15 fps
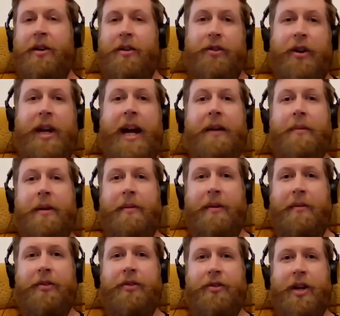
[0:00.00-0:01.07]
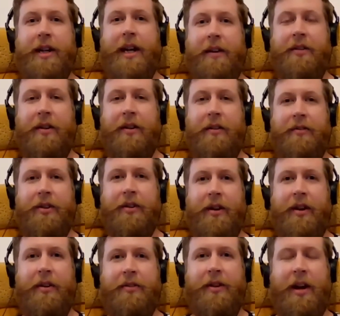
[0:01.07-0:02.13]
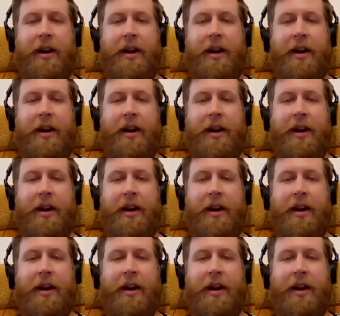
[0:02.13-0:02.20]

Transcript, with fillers: So yeah, when we restrict ourselves to those,